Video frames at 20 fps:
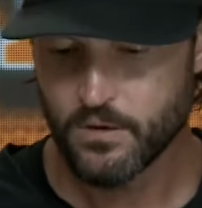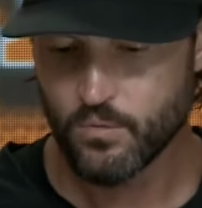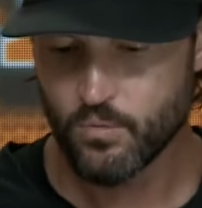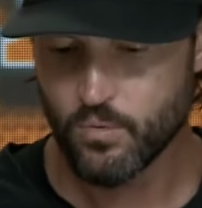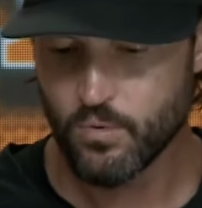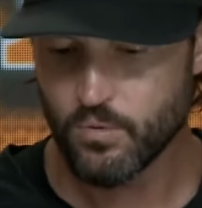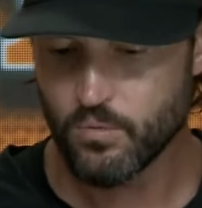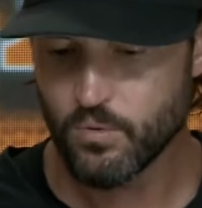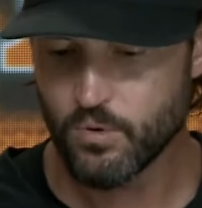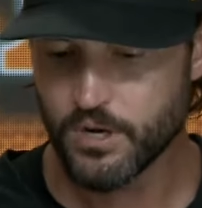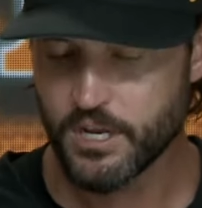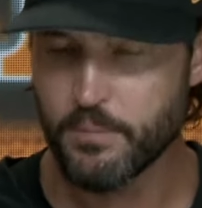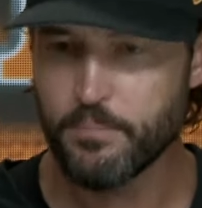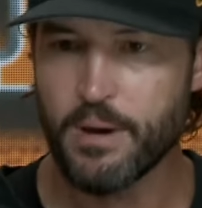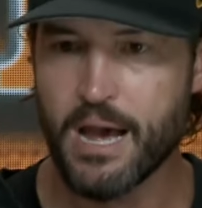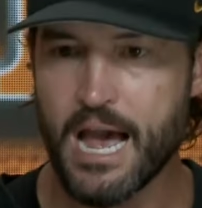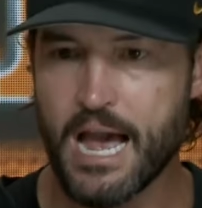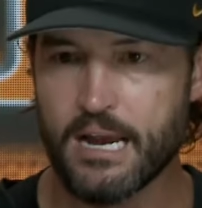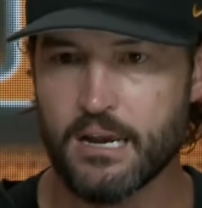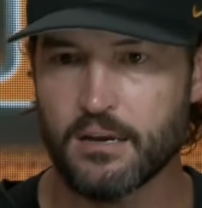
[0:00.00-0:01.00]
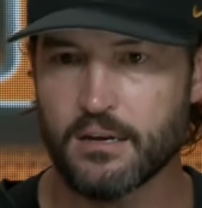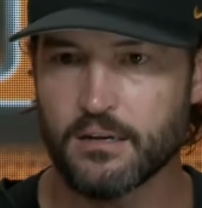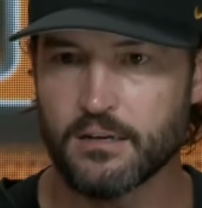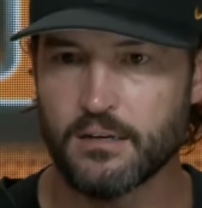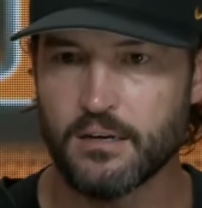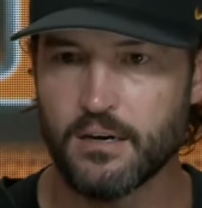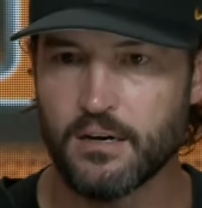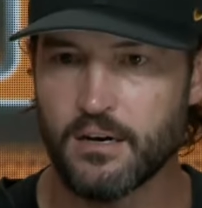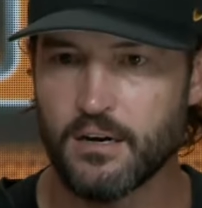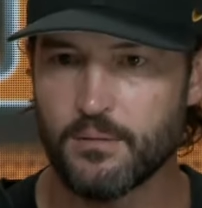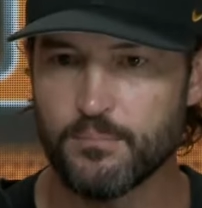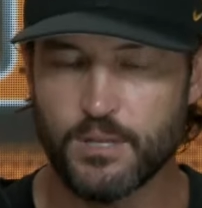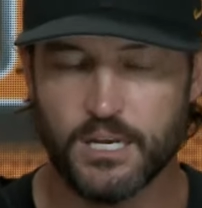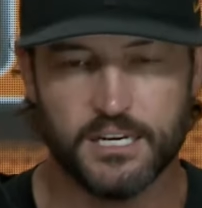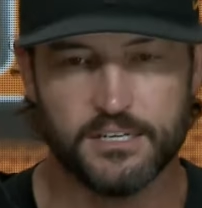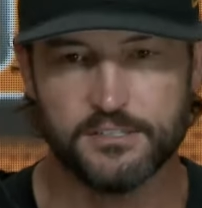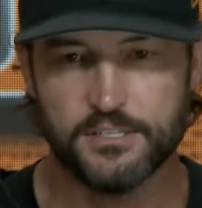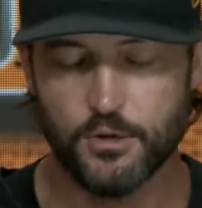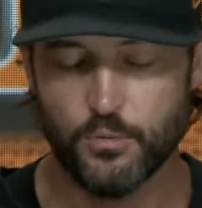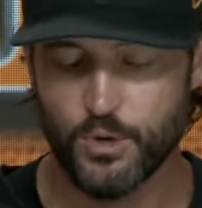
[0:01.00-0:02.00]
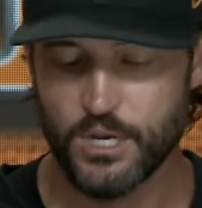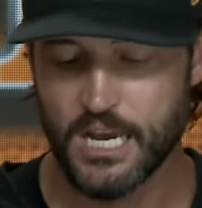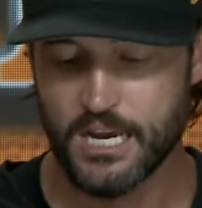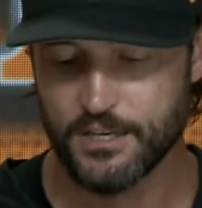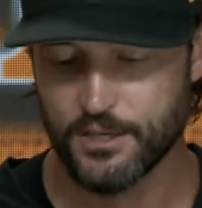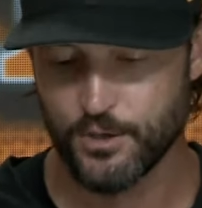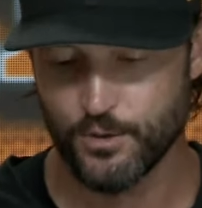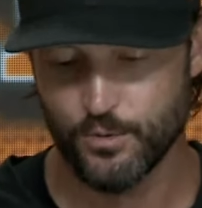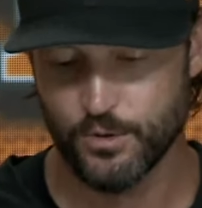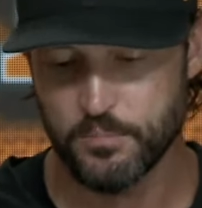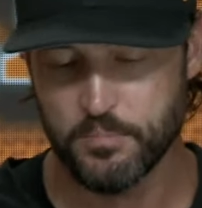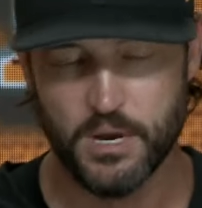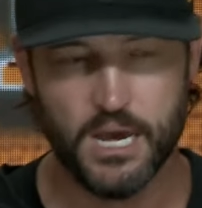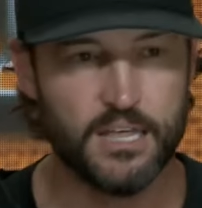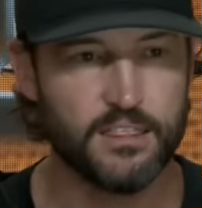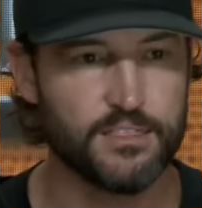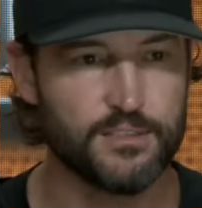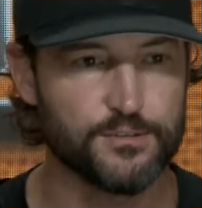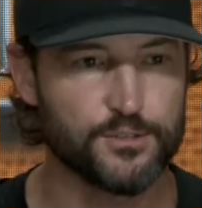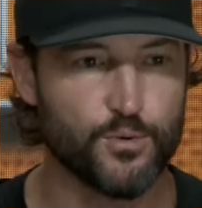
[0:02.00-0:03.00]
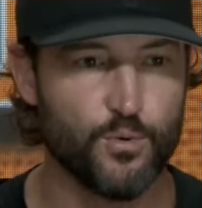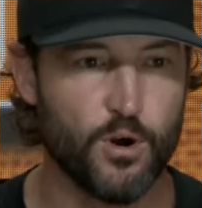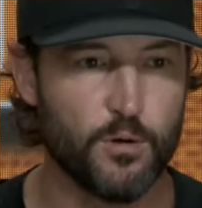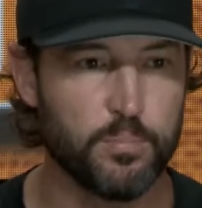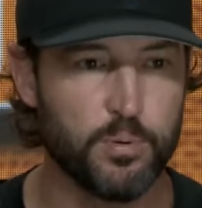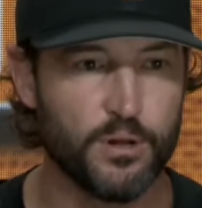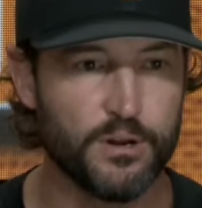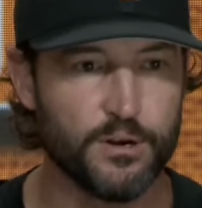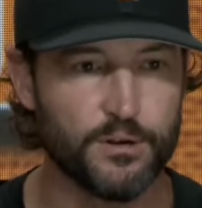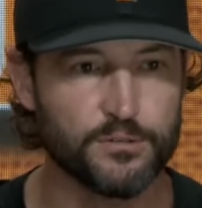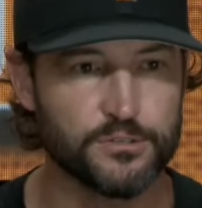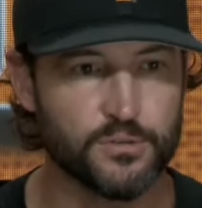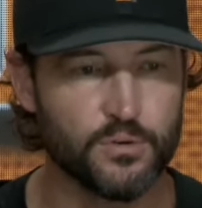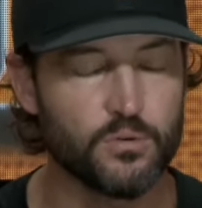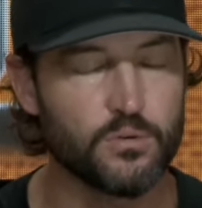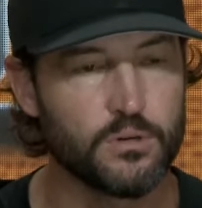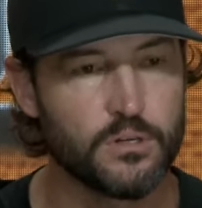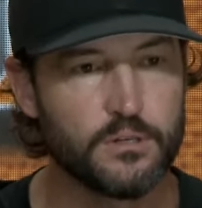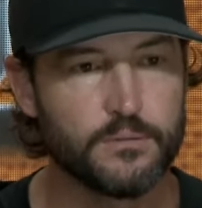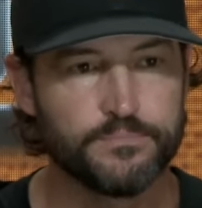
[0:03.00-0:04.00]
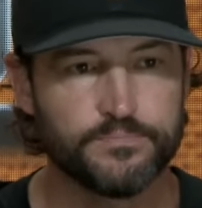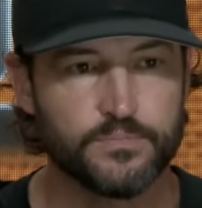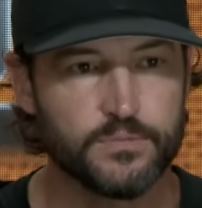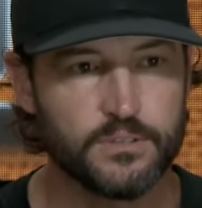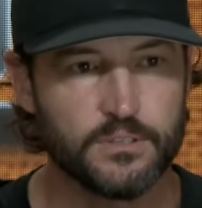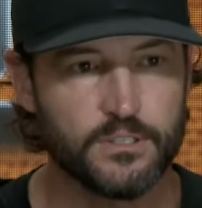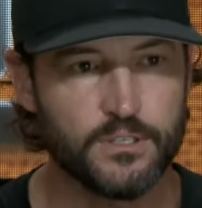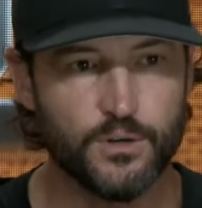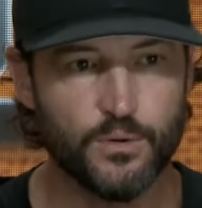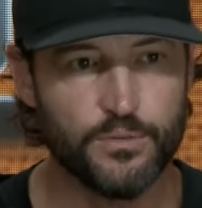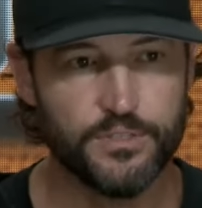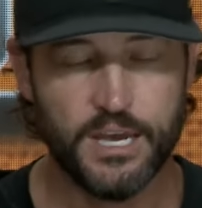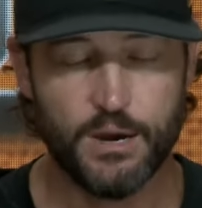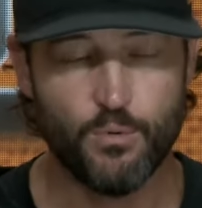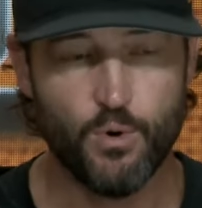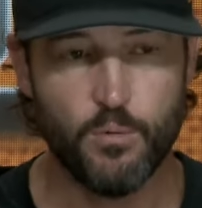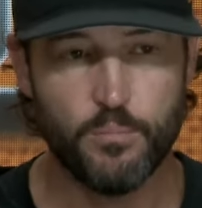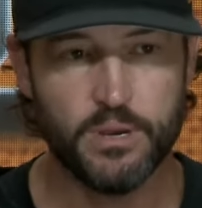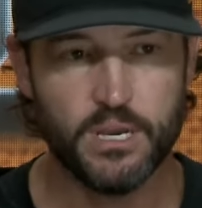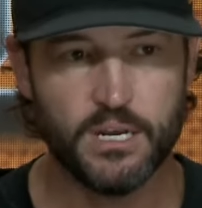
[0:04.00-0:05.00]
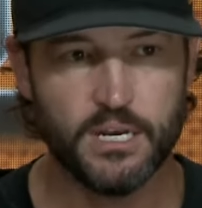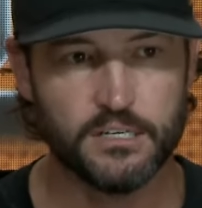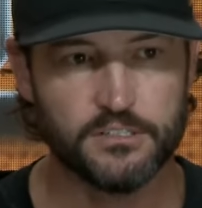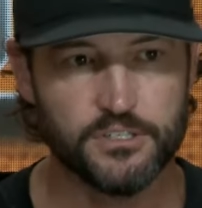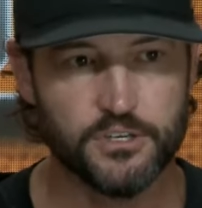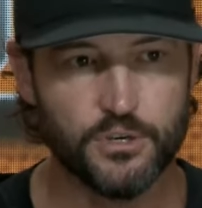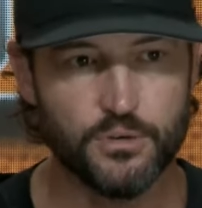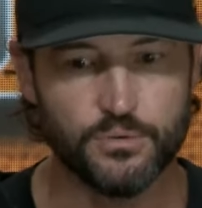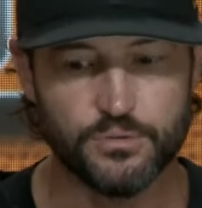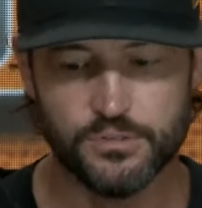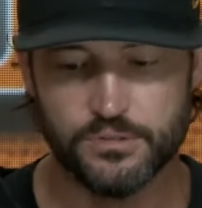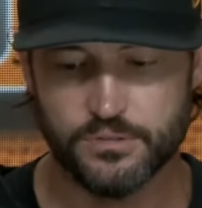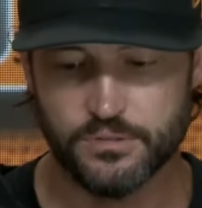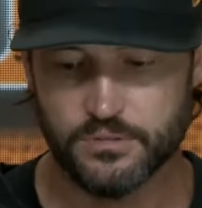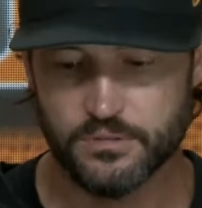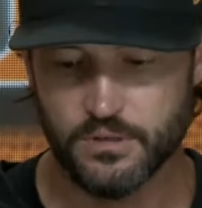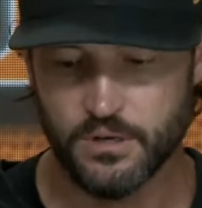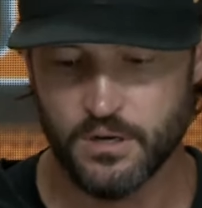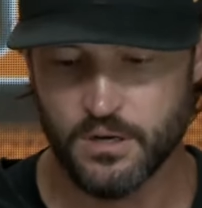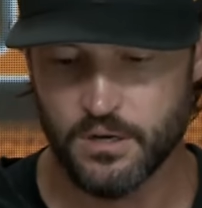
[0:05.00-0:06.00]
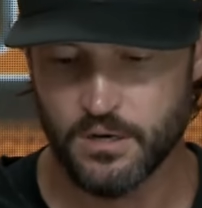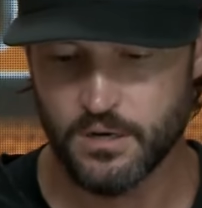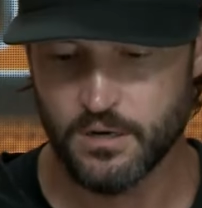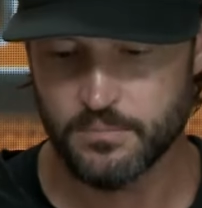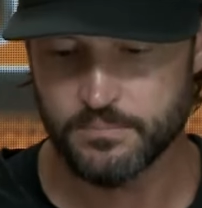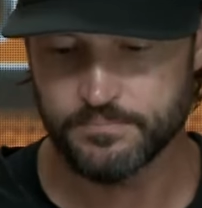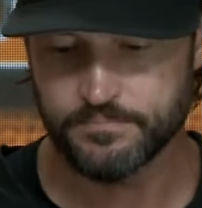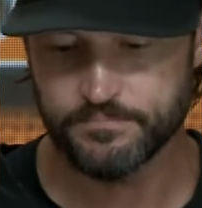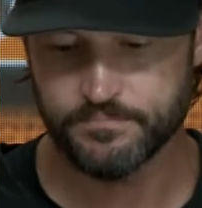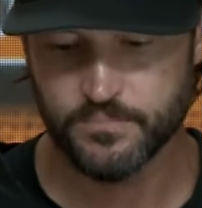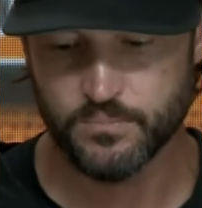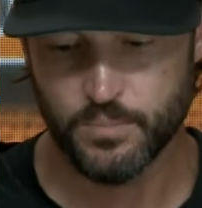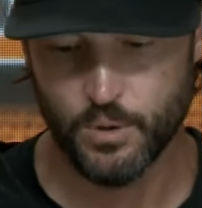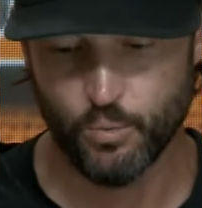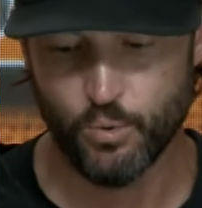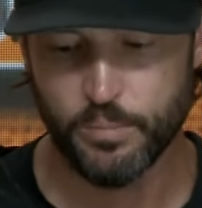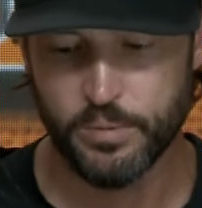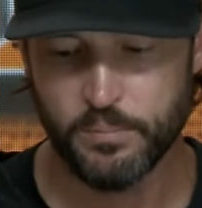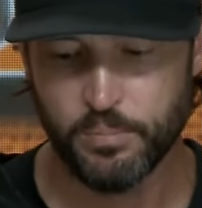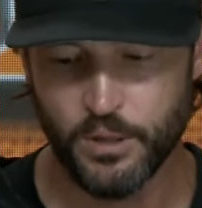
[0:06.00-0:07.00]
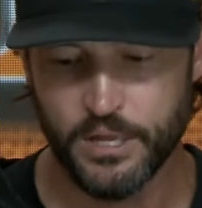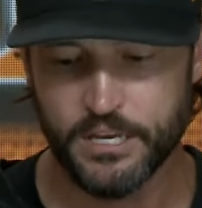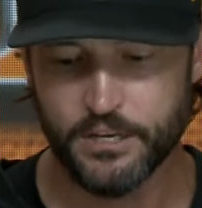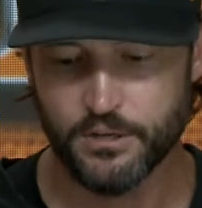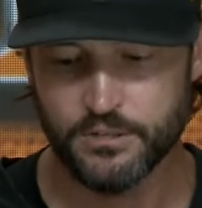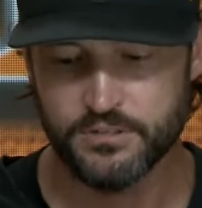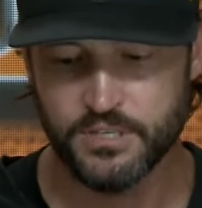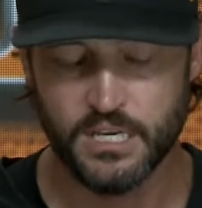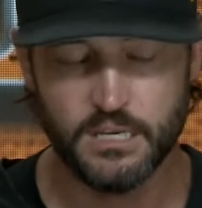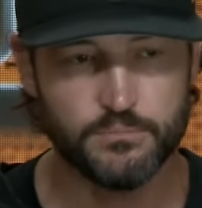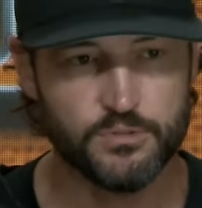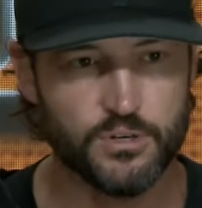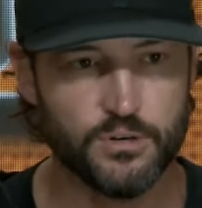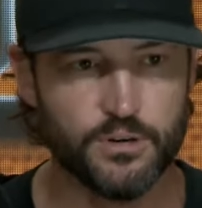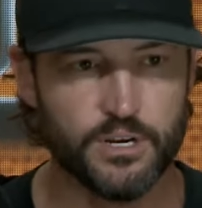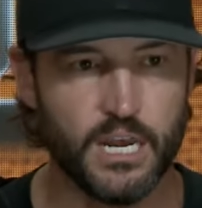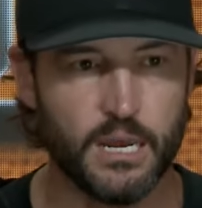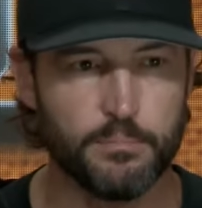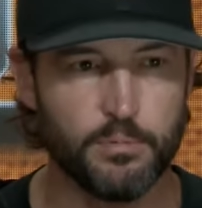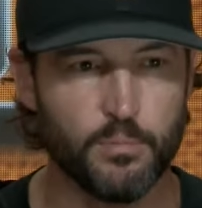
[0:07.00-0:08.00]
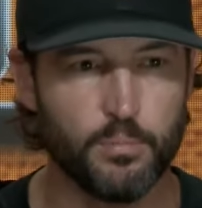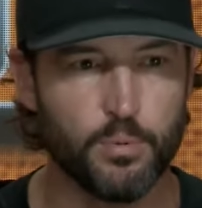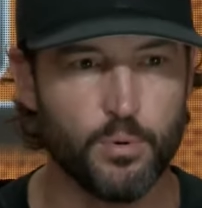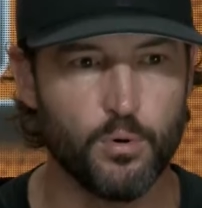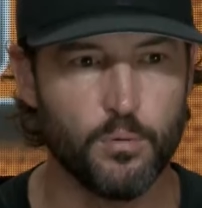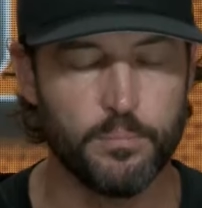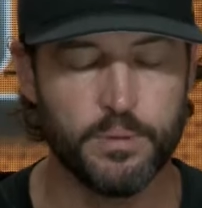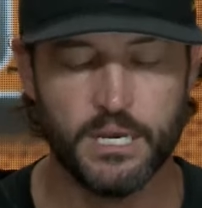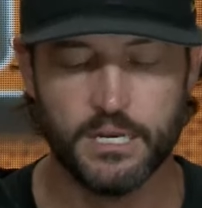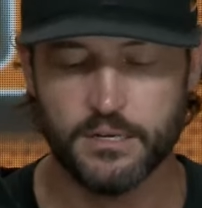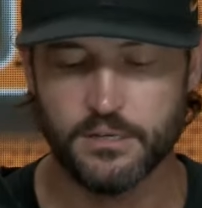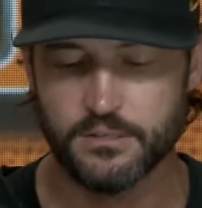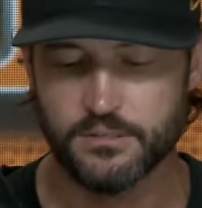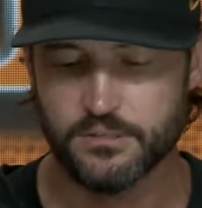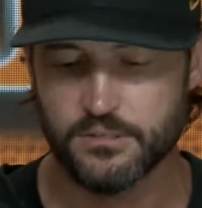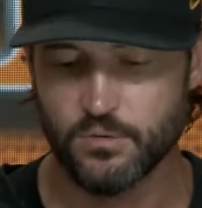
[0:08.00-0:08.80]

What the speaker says: we'll get back. Like I said, we got Q and Beth, so our players will you know, that won't be an excuse, but we'll be playing good teams that are capable of beating us.